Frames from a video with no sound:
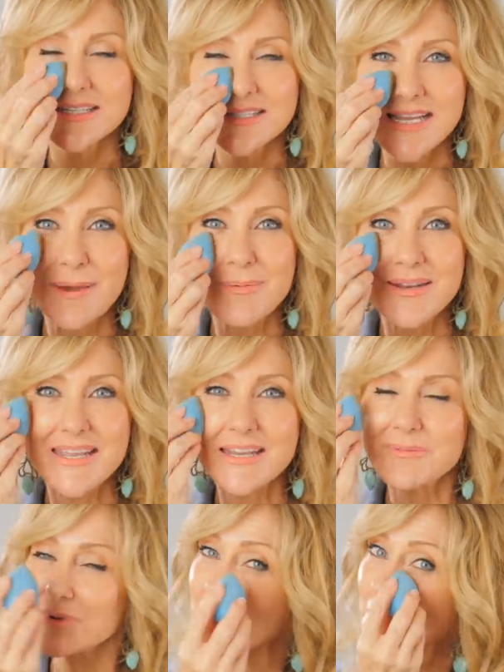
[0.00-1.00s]
tap it
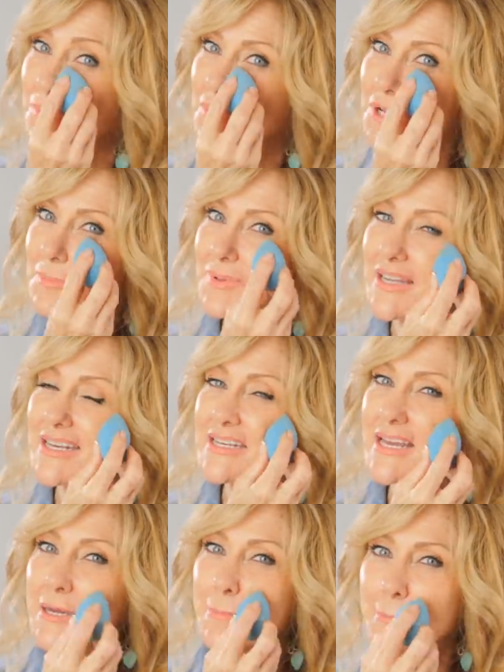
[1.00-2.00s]
in with a beauty
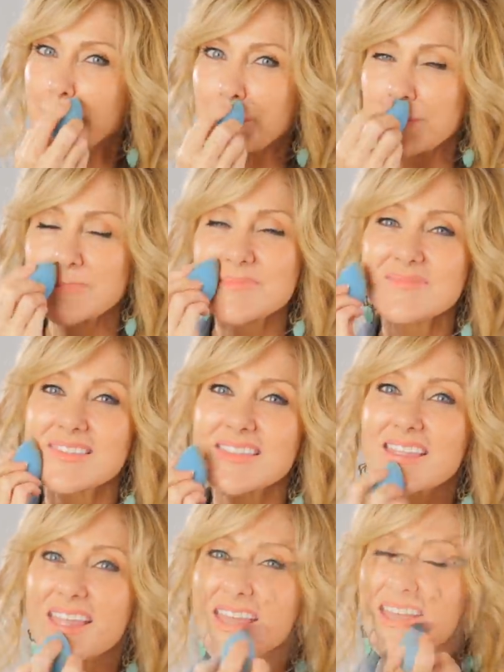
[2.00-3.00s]
blender,
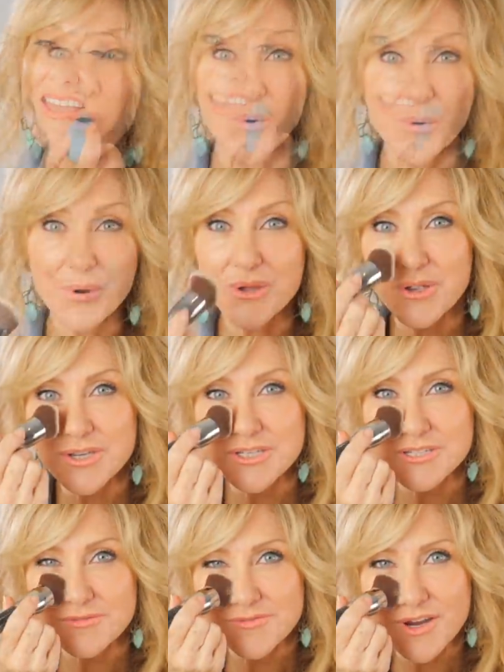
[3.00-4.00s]
or you can
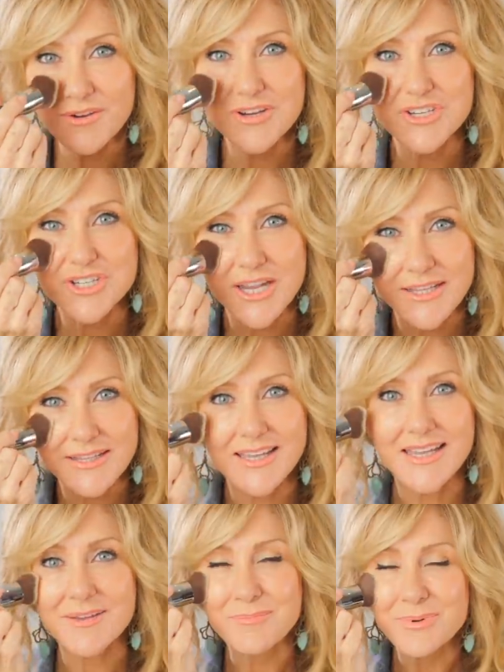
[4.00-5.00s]
just very
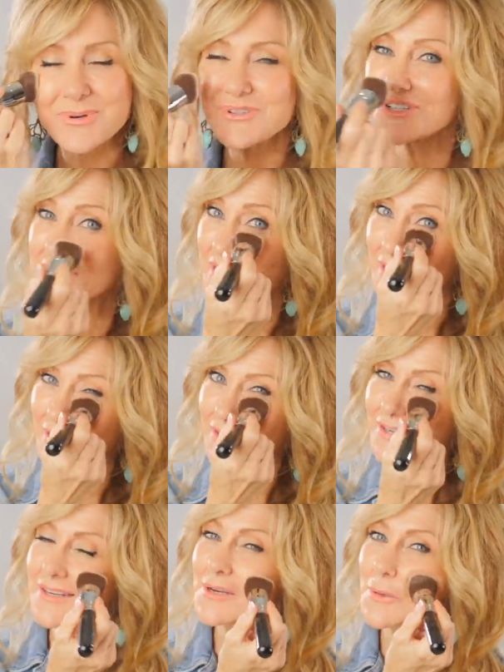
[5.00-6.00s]
gently push it
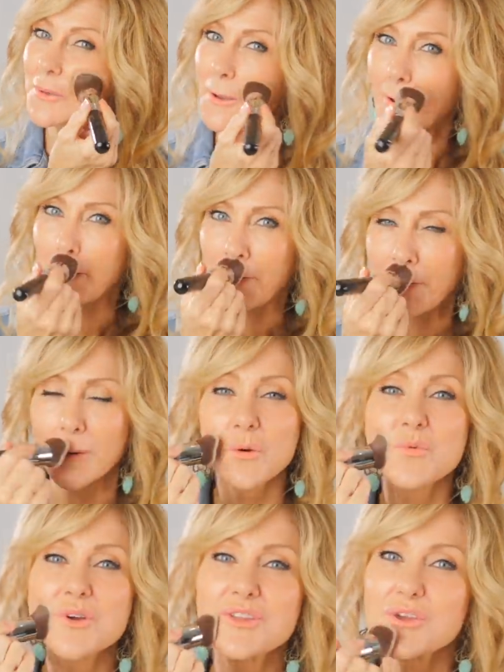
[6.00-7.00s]
in
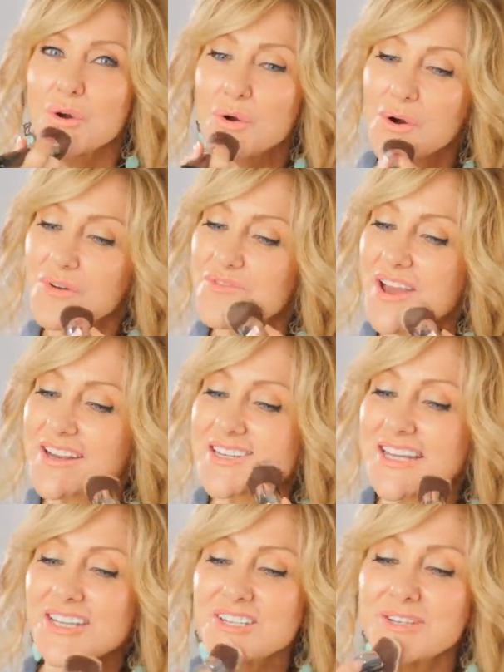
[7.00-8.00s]
with your
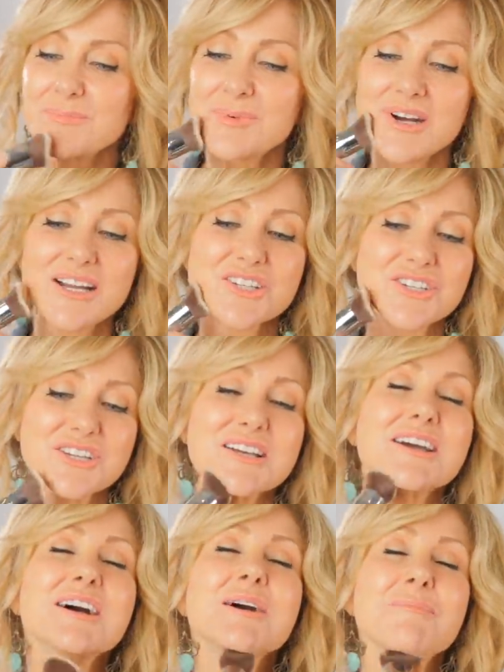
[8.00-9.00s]
foundation brush.
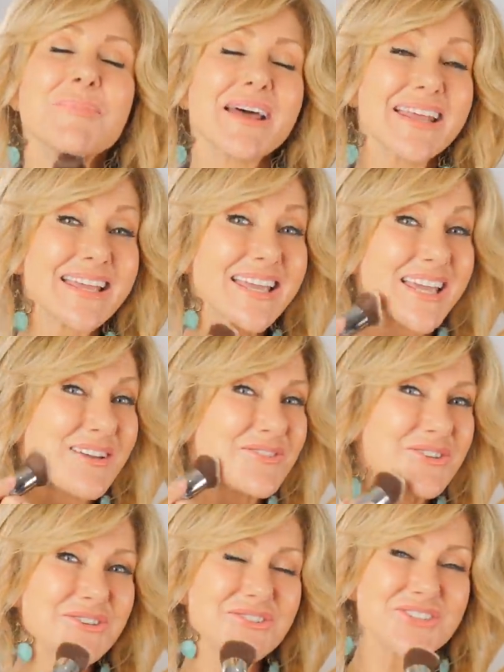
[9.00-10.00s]
But it
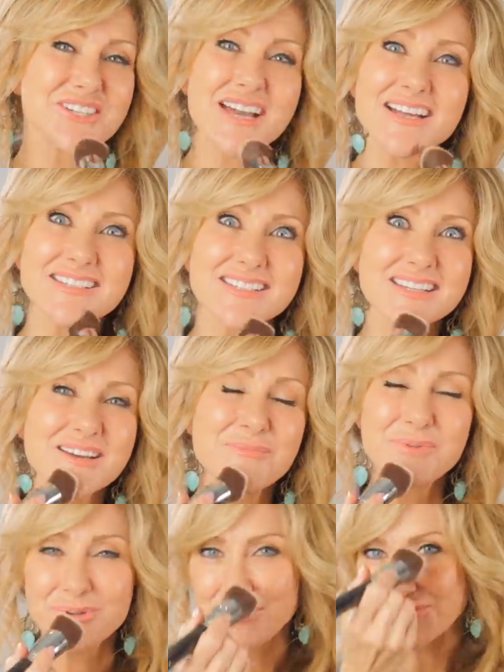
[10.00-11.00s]
gives you just a
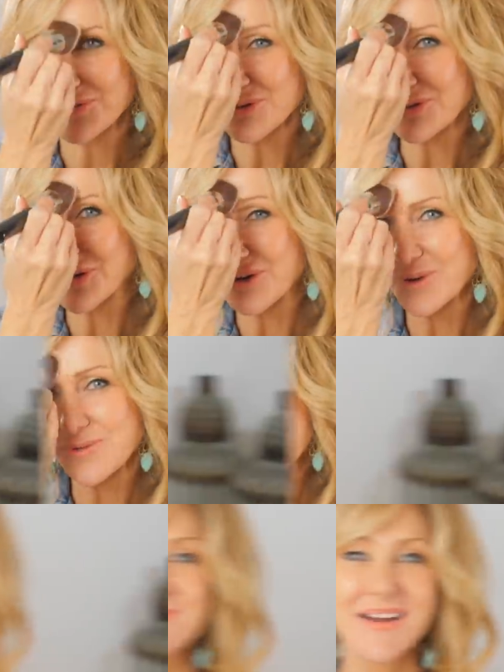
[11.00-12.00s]
beautiful glow.
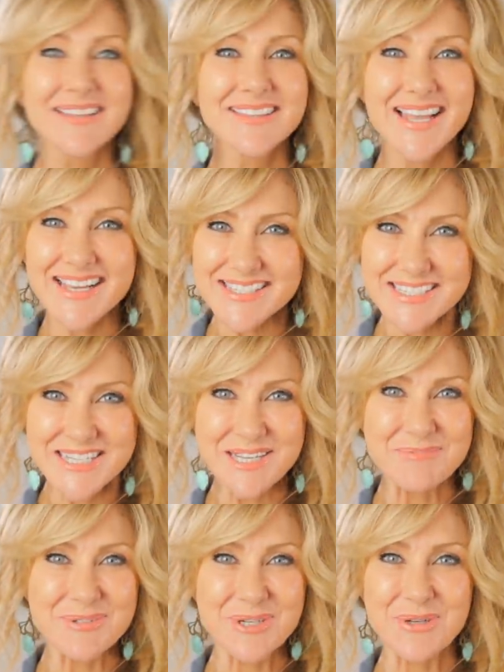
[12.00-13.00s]
And my last
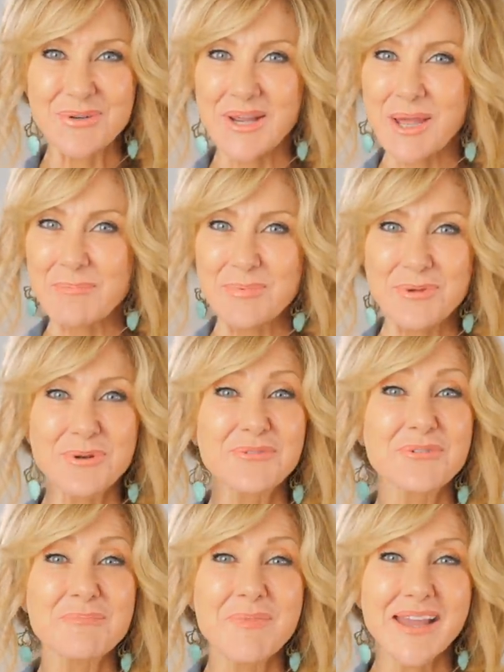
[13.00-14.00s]
tip to create
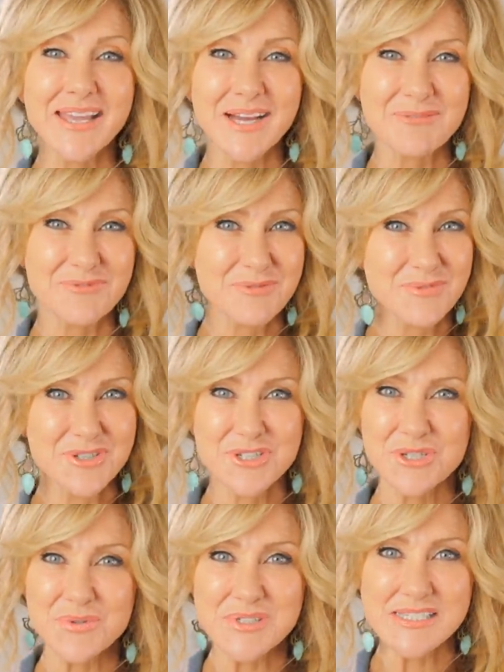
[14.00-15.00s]
beautiful makeup for
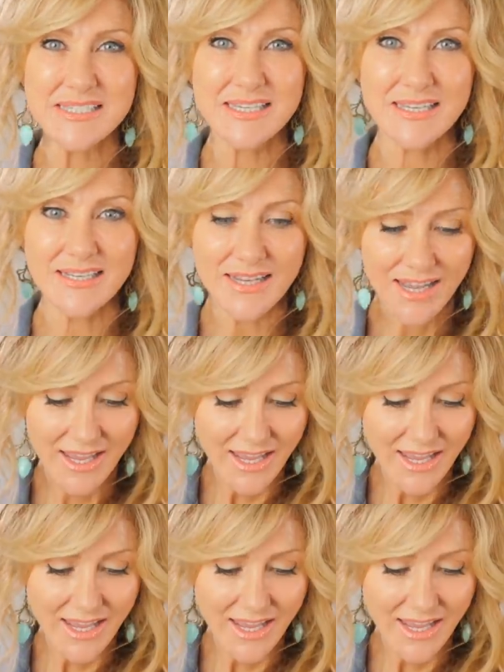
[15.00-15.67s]
mature skin